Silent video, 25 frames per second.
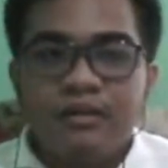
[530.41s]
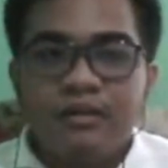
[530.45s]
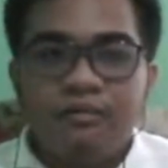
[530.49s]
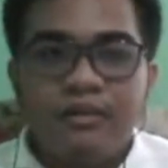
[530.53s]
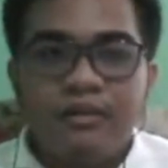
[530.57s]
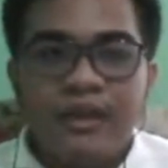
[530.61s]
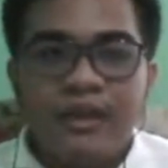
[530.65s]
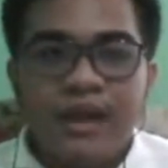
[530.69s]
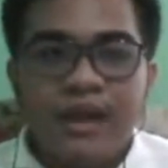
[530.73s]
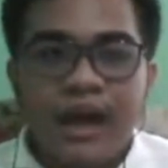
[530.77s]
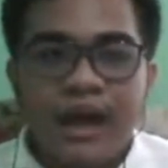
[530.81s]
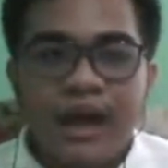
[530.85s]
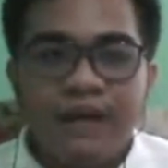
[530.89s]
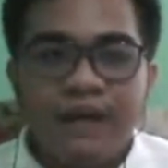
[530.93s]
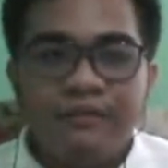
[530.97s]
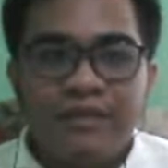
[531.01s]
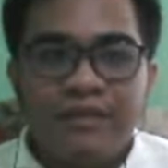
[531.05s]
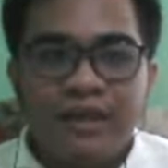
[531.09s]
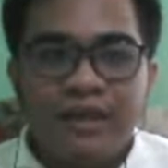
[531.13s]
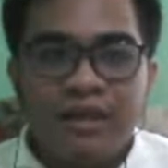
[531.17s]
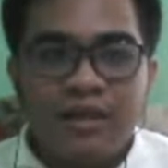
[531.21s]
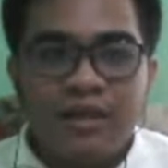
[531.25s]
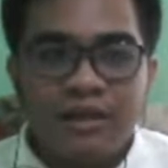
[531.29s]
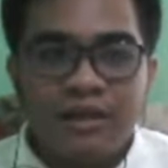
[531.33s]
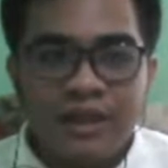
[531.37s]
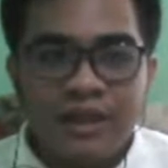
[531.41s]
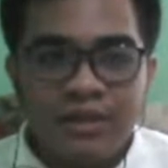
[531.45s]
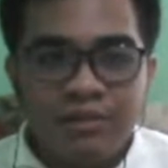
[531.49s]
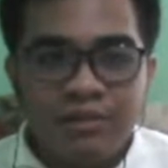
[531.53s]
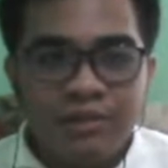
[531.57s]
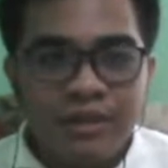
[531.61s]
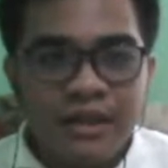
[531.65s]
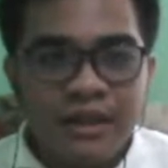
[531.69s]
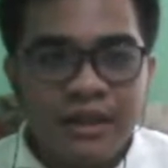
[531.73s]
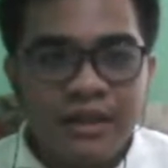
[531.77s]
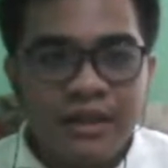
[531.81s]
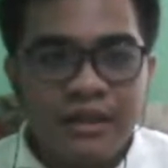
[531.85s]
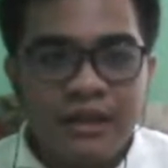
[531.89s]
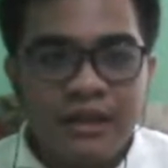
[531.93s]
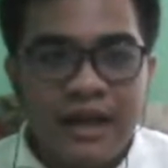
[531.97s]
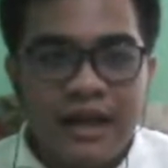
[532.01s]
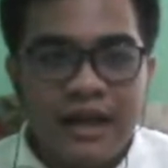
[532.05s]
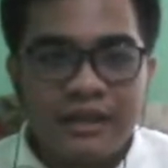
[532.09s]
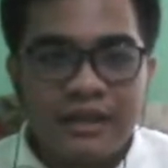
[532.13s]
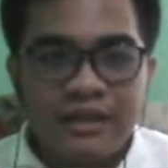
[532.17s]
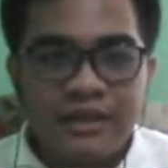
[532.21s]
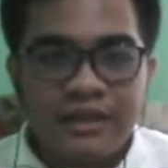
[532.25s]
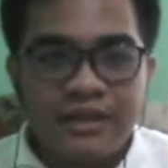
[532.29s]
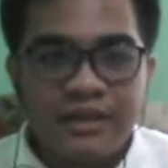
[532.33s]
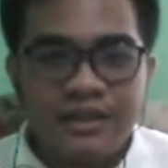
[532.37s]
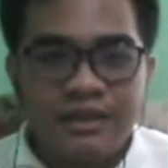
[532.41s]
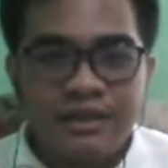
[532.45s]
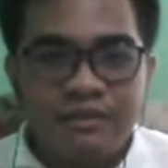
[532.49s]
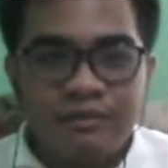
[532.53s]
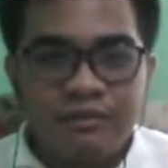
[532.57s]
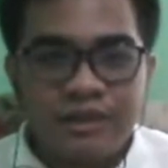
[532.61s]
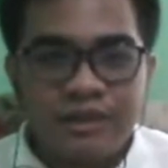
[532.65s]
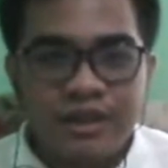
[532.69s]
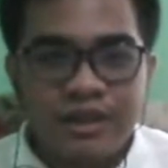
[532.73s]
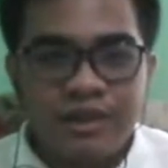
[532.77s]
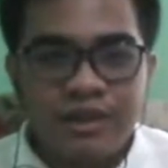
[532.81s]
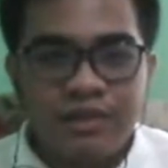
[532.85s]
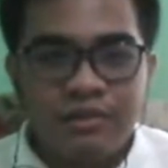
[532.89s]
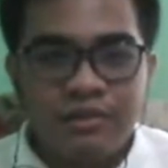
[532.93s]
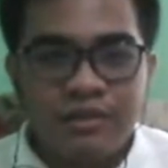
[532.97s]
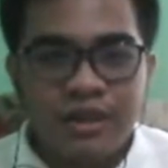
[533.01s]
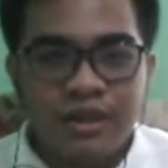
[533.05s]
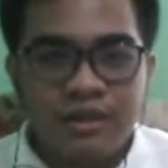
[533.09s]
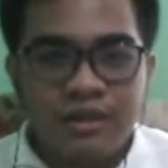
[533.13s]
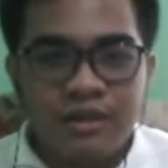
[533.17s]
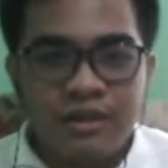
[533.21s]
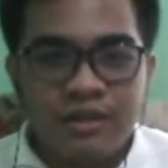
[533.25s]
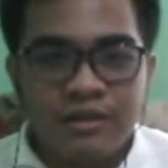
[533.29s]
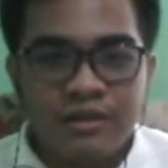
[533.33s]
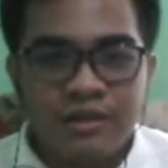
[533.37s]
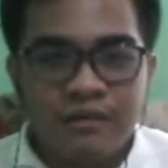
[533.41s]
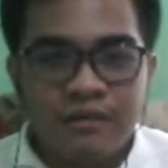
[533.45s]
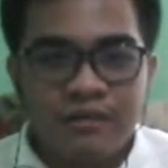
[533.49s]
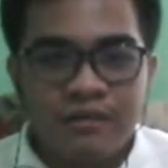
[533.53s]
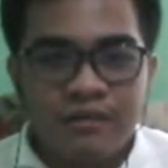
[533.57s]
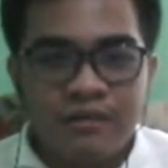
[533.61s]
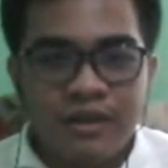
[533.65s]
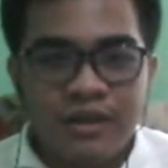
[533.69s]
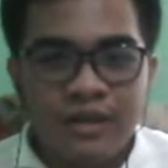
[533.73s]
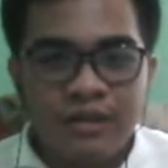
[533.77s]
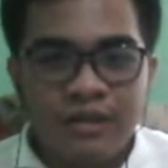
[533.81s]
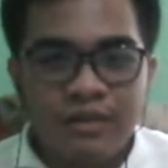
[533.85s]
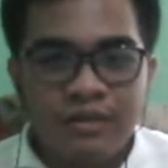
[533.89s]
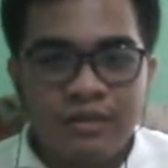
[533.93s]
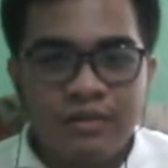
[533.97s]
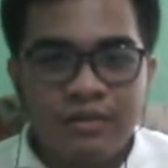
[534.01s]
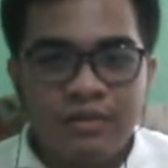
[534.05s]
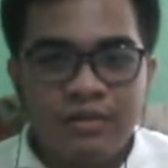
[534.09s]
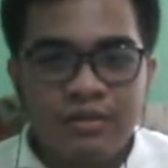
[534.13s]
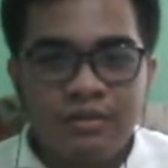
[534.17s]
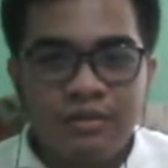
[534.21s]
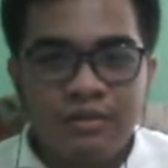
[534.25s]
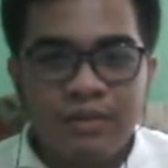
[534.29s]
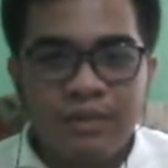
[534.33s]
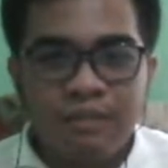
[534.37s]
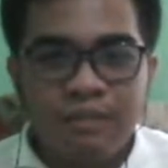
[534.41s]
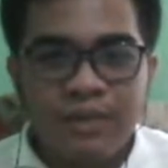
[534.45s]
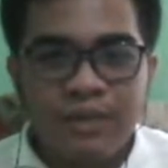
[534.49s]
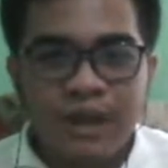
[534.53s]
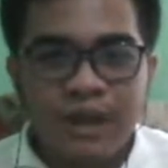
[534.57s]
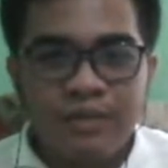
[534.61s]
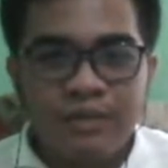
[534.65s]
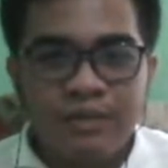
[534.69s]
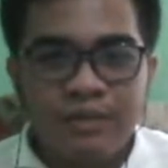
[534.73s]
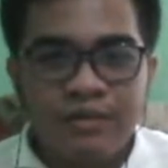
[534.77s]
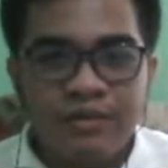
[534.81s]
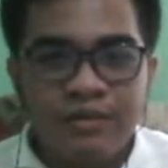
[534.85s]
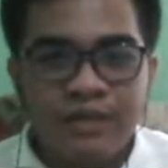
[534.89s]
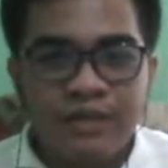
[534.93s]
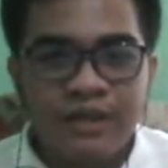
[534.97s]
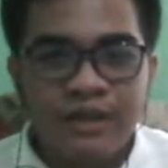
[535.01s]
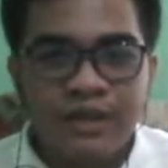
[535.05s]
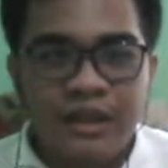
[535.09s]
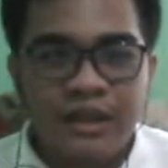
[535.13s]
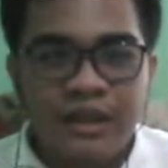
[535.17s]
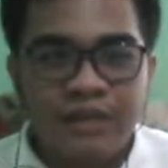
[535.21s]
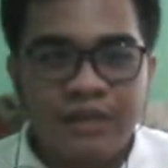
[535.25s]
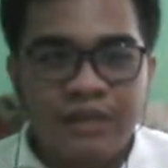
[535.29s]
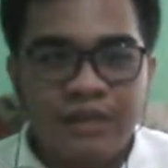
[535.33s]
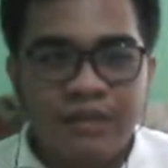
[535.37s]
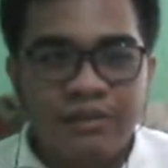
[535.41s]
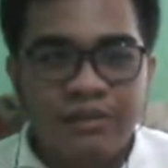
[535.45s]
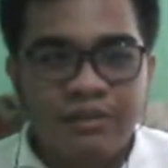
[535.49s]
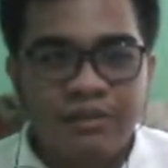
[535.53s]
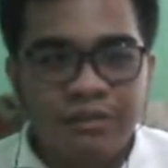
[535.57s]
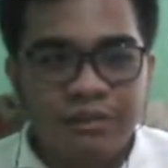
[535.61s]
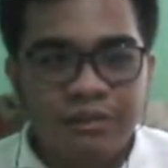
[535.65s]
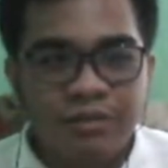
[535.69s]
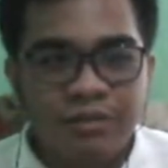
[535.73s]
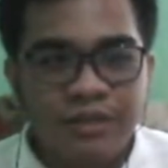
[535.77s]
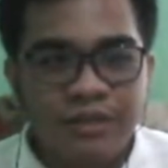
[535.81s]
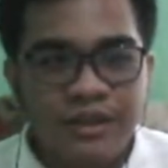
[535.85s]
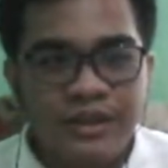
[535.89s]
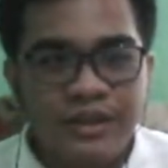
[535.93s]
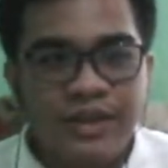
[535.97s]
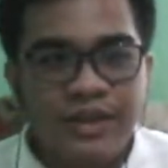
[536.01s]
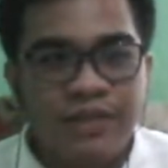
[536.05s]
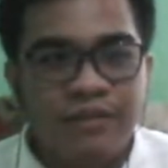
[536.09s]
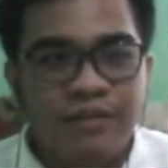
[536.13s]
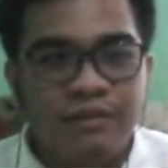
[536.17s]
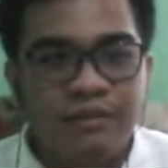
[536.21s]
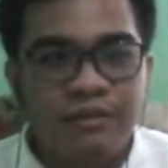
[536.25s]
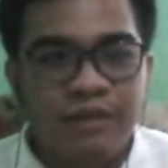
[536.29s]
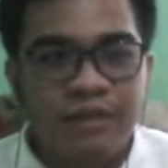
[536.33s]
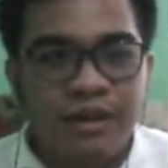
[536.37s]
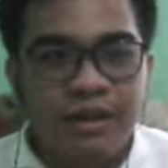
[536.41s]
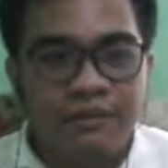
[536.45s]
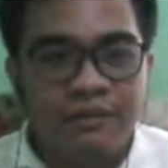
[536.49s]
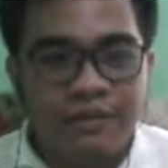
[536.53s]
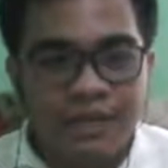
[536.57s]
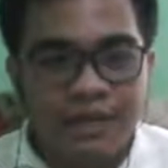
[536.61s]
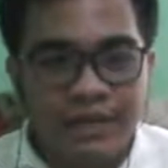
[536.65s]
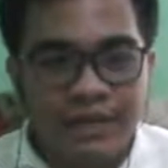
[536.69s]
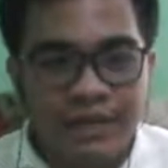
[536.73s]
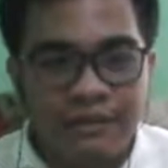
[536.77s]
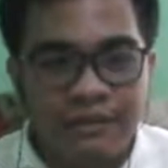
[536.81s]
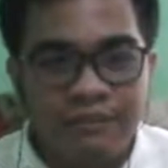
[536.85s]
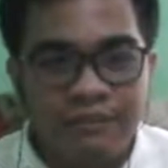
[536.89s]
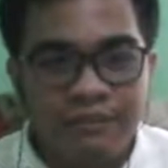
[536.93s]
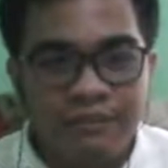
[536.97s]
We have the longitudinal axis, which goes along the front to the back of the fuselage through the center of gravity.